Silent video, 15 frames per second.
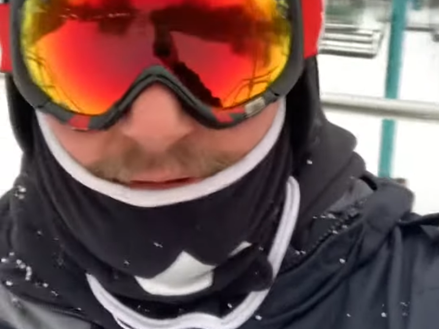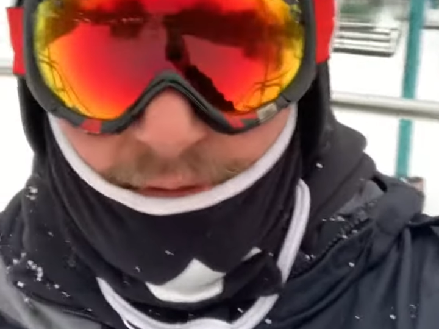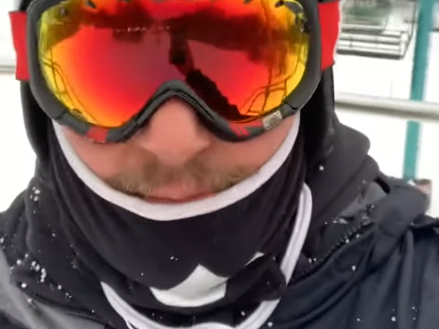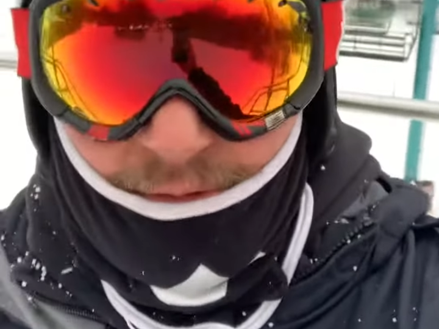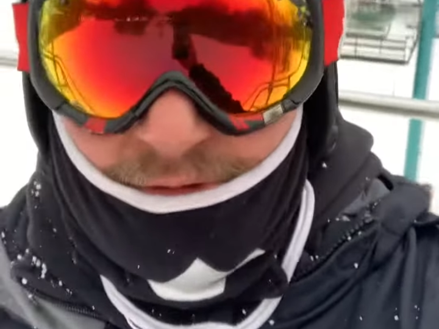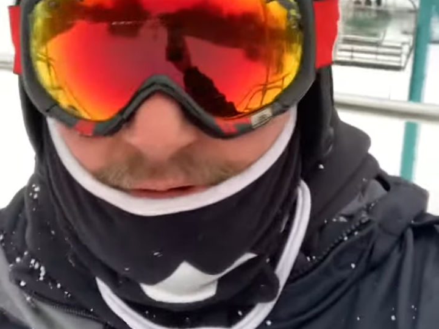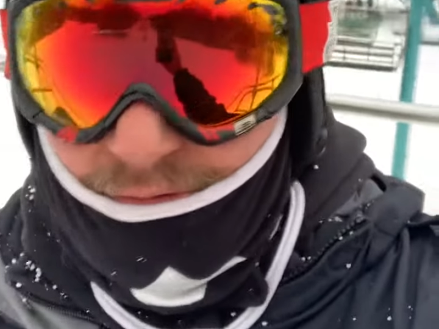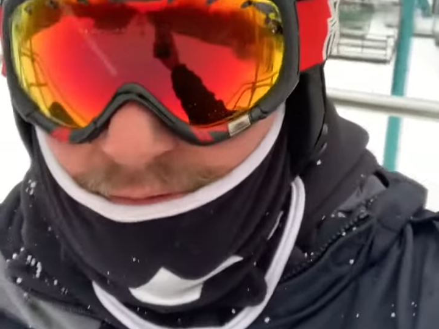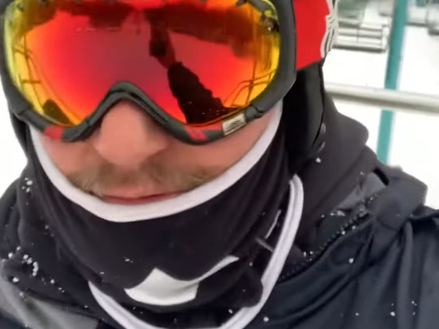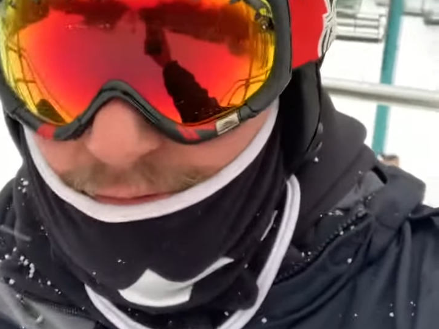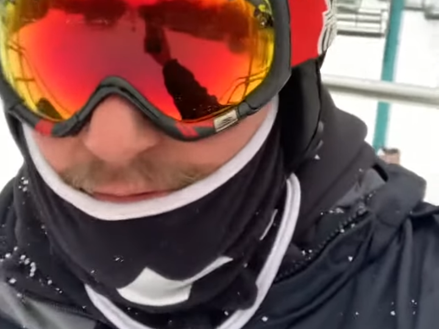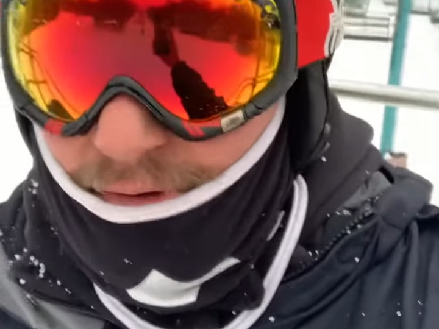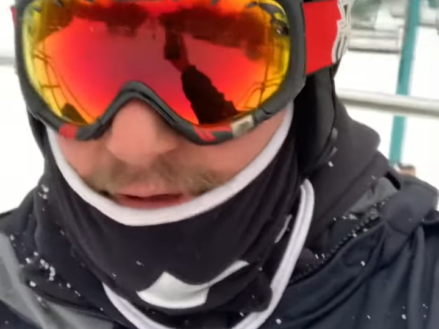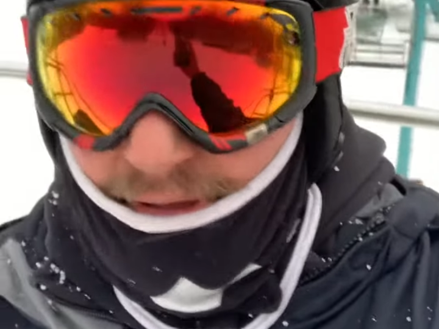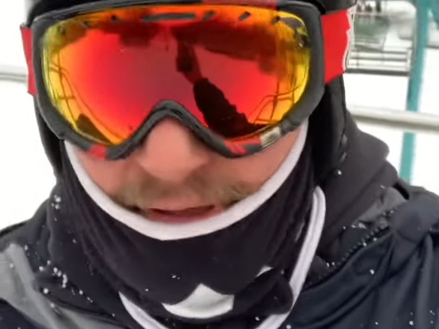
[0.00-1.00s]
coming to
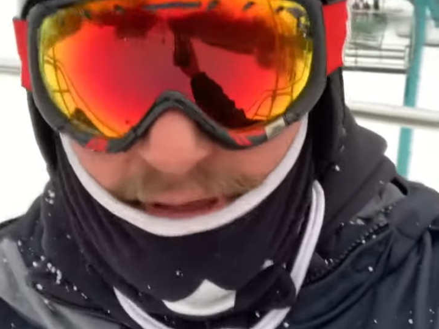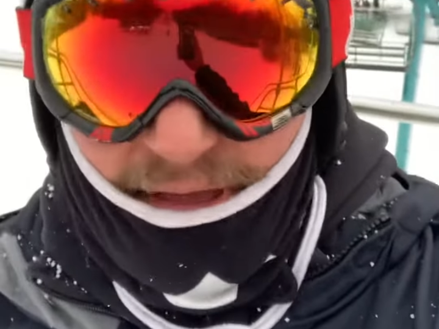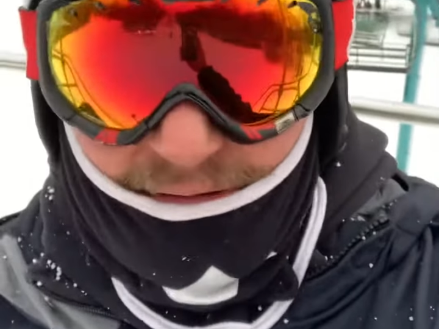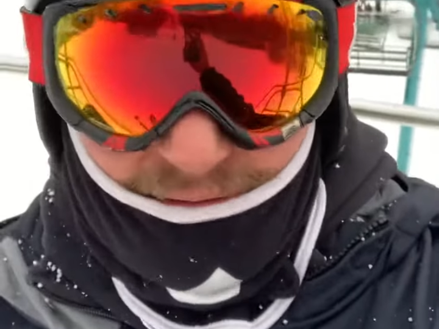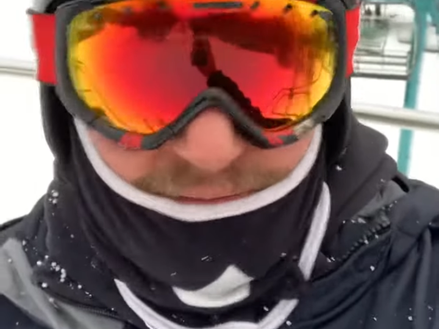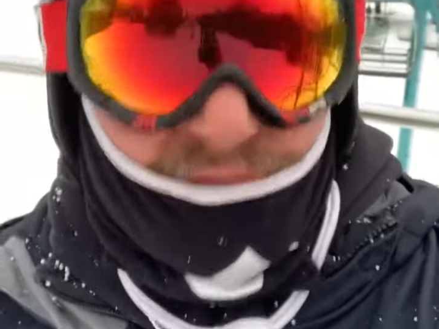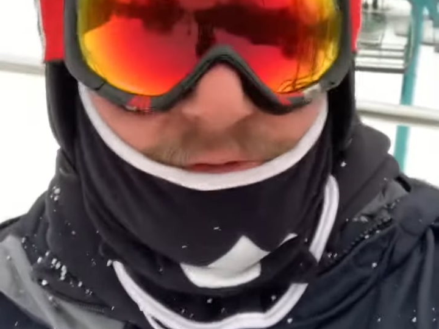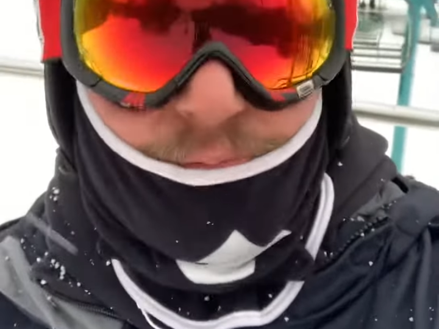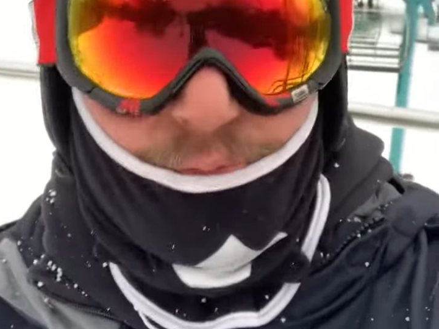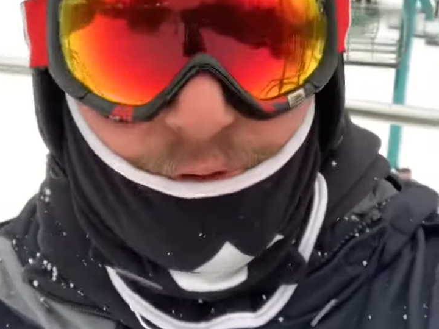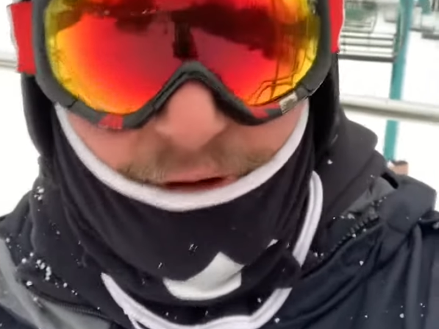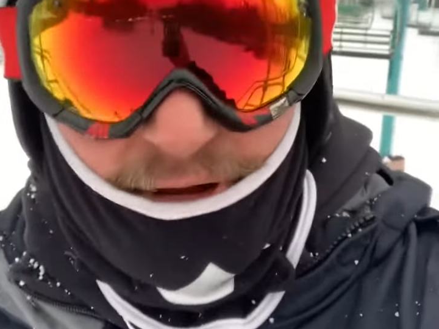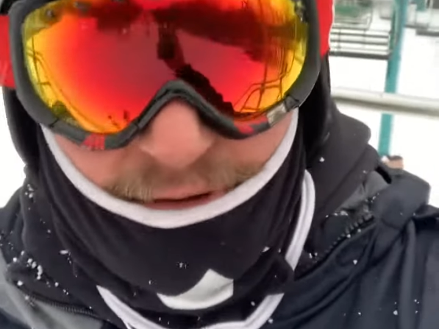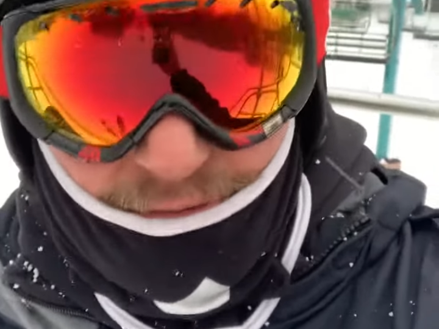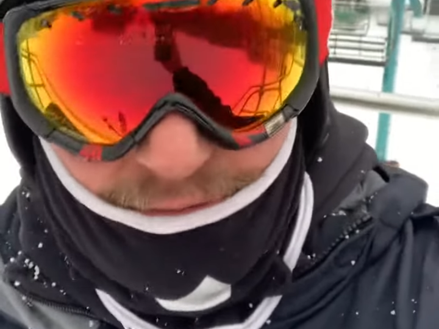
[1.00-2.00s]
you, asking for
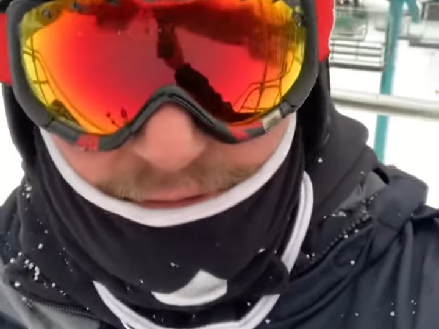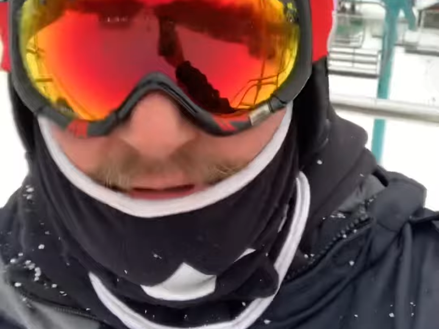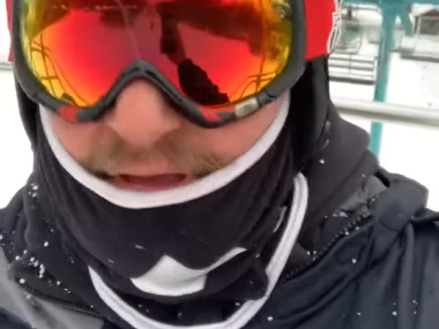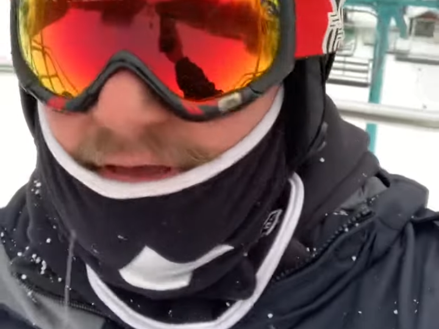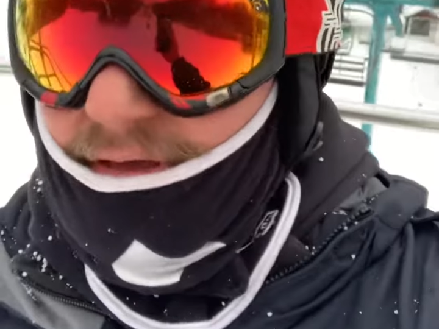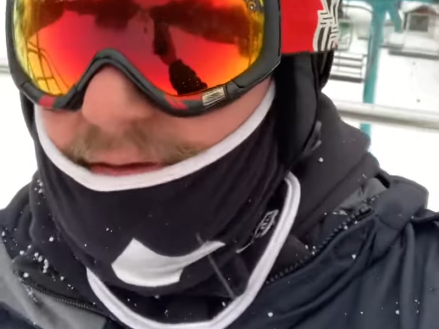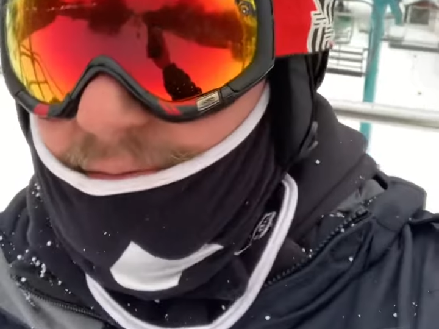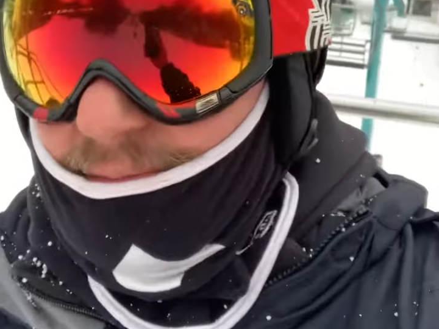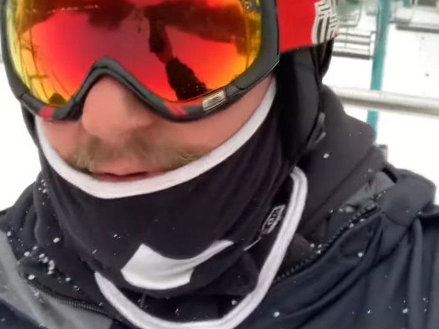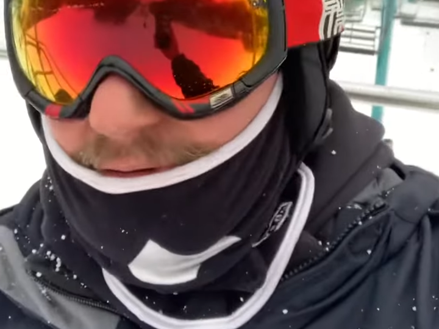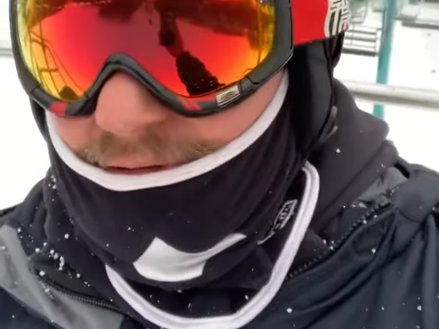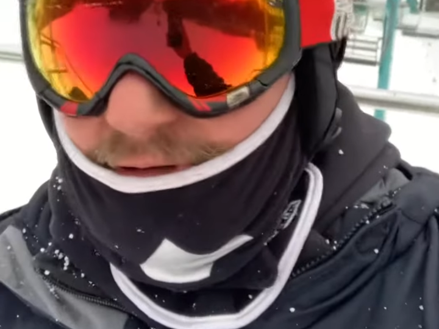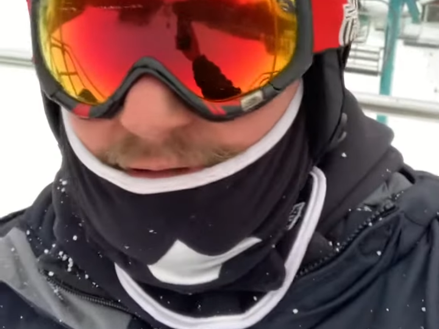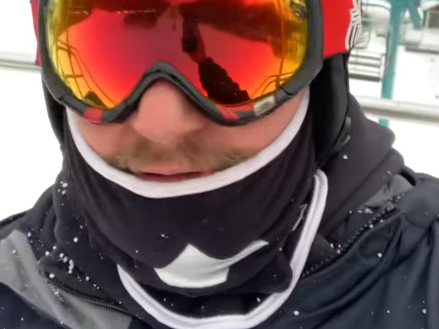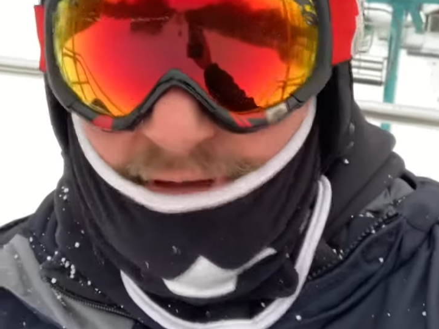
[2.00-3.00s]
prayers. My
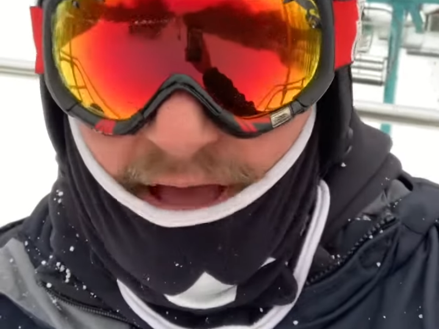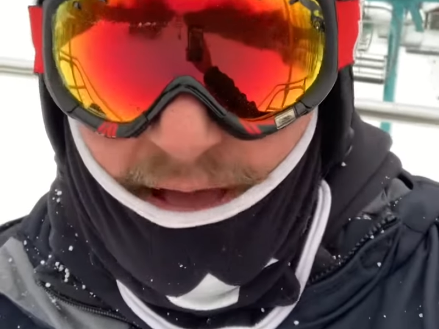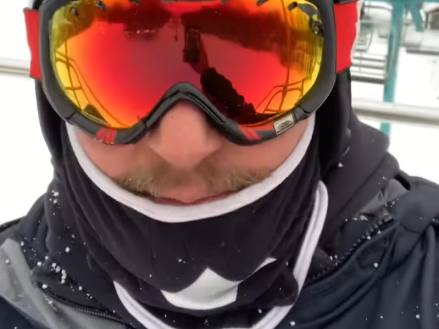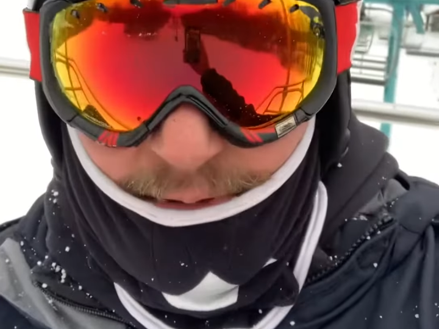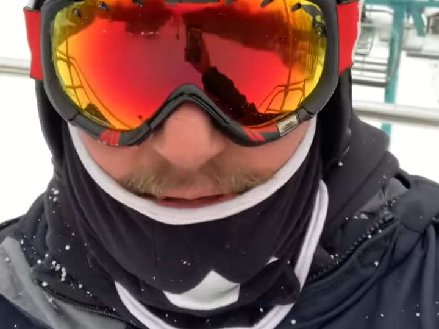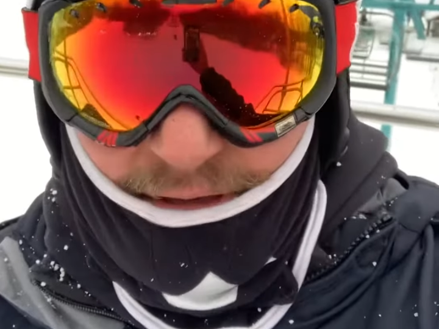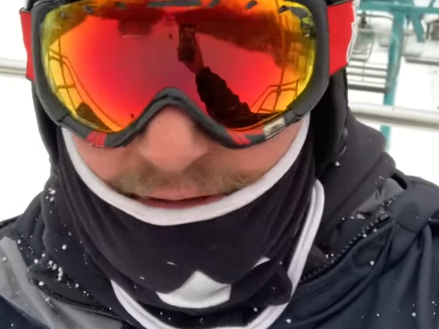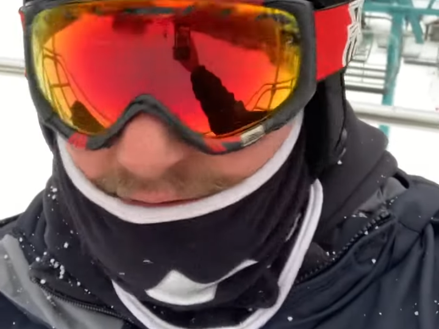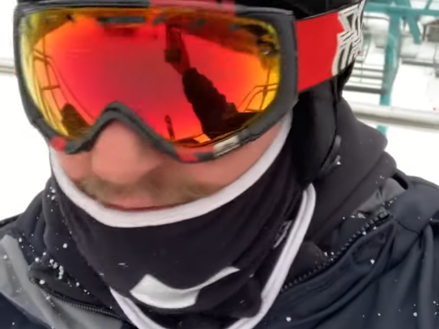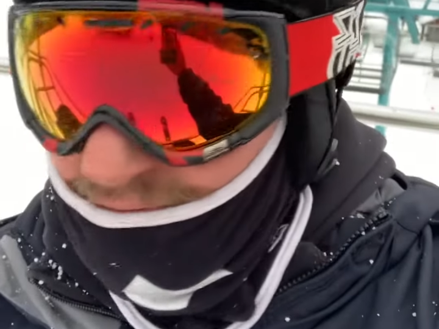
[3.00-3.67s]
son Tommy has a